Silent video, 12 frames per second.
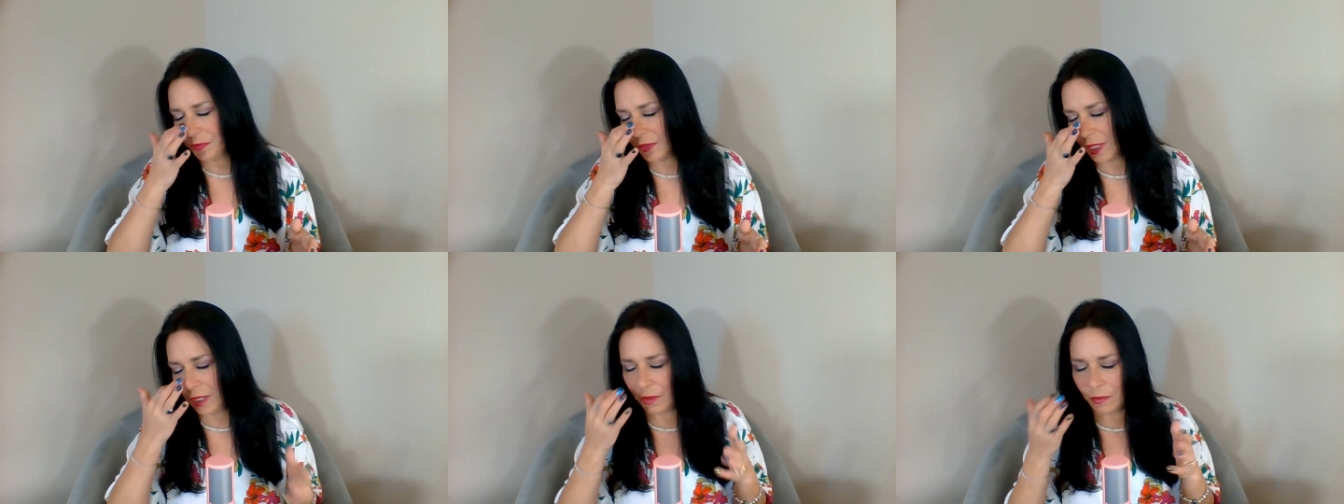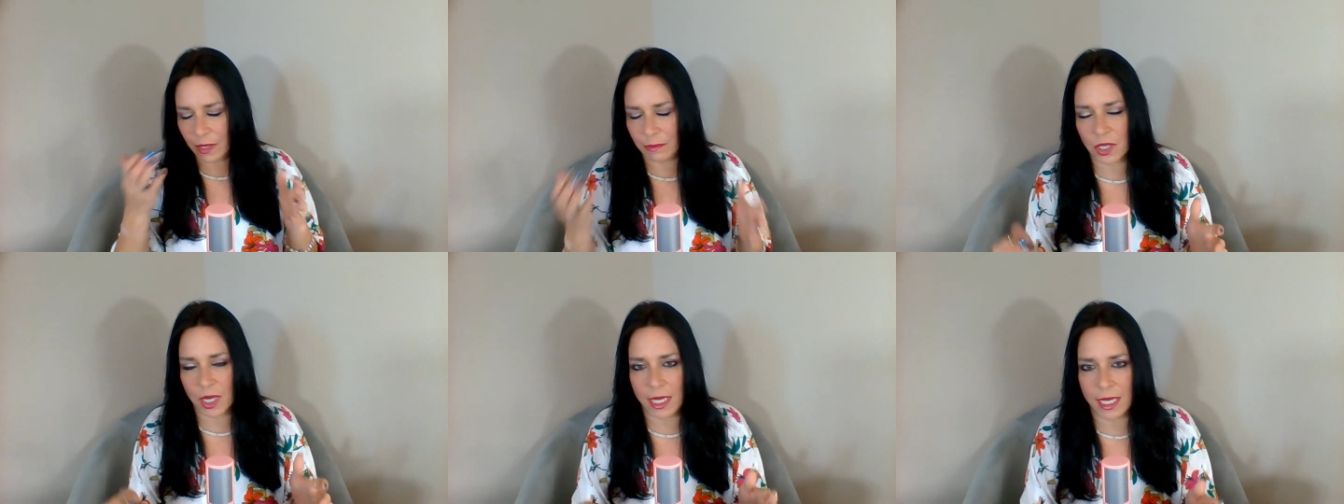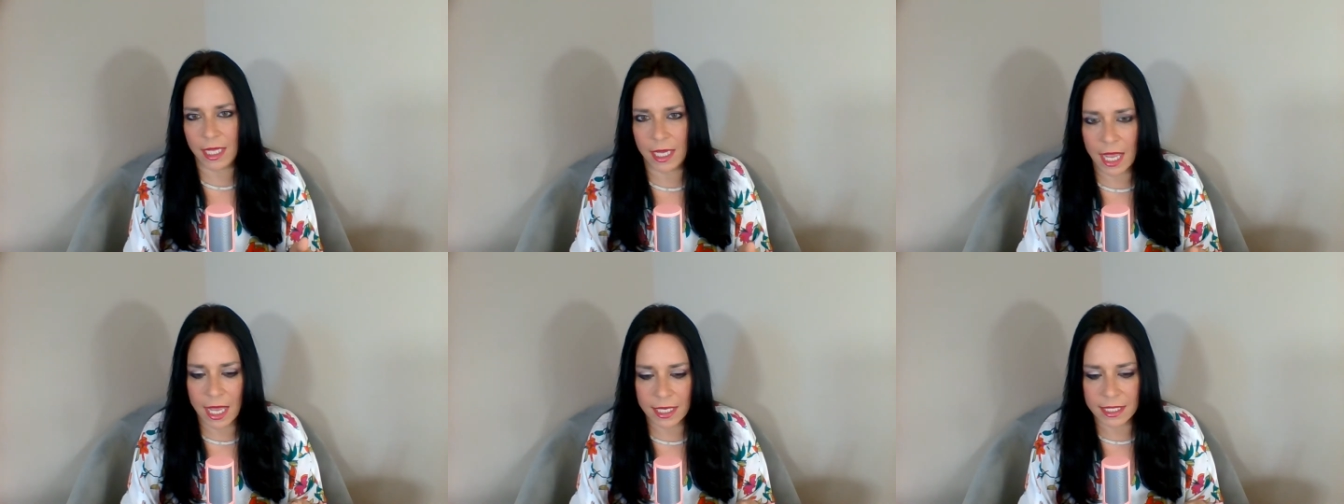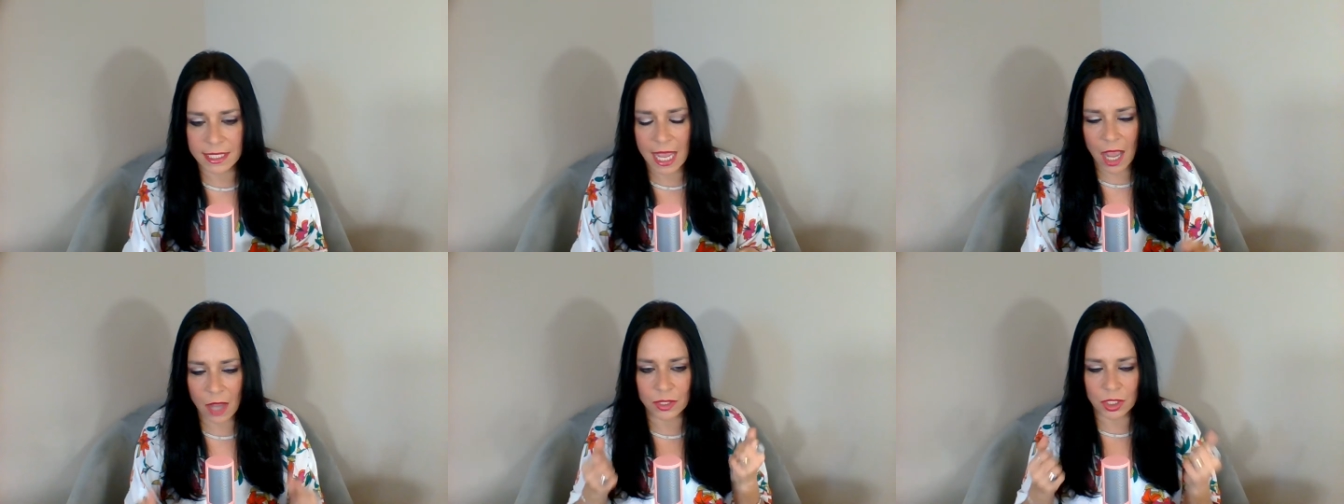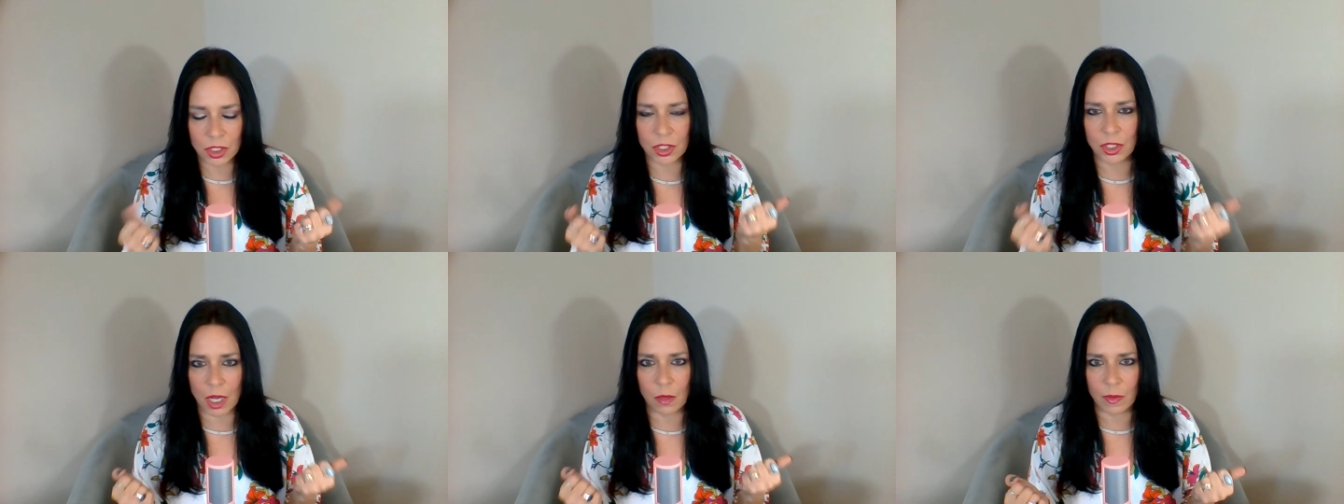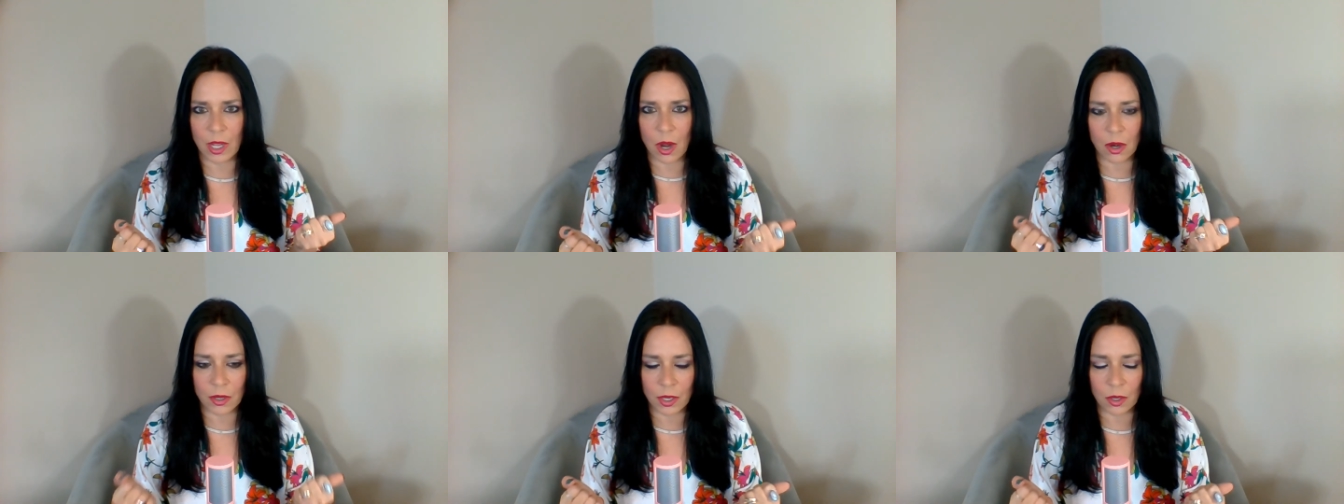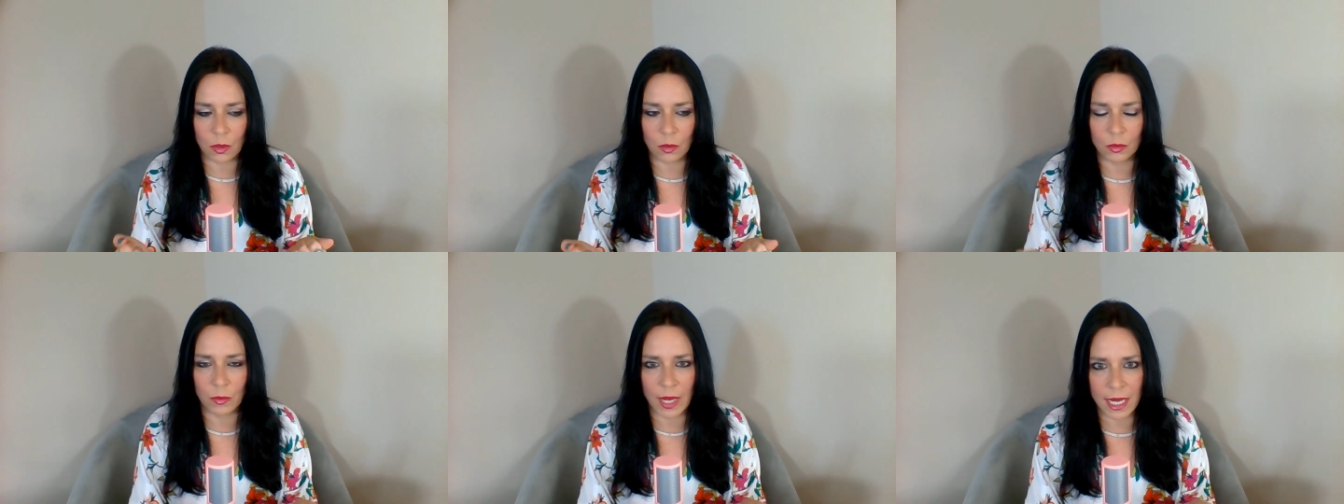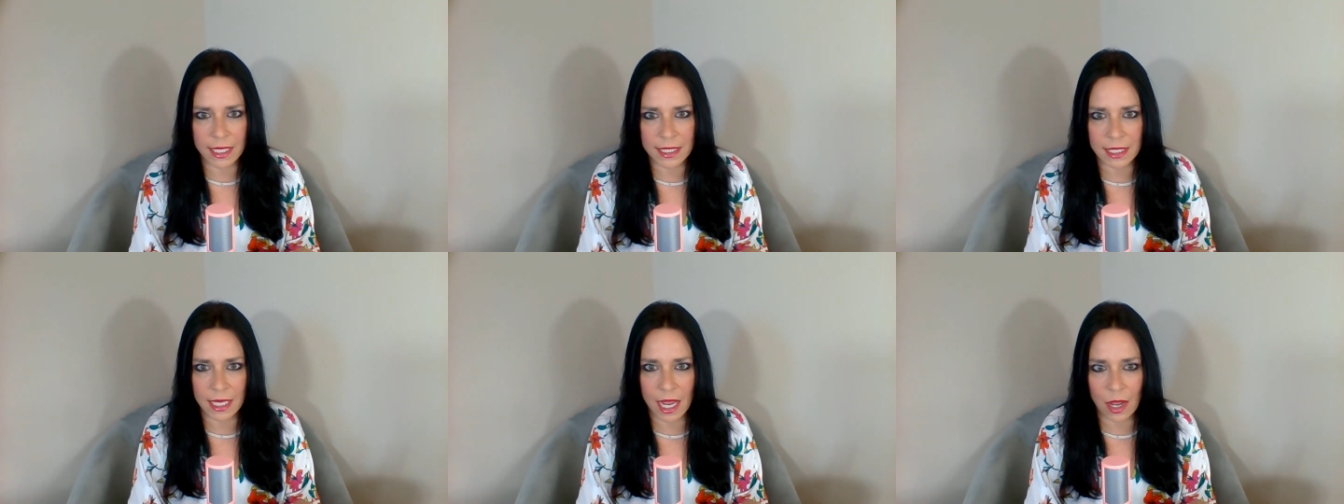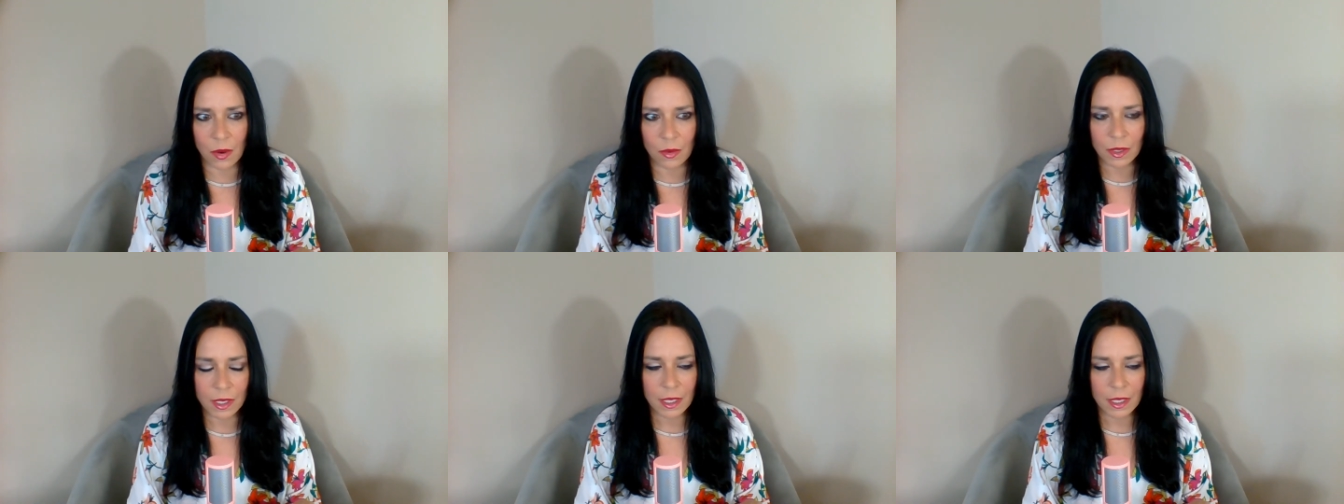Anyway, what I'm trying to get at is how stuck we are in our old ways and how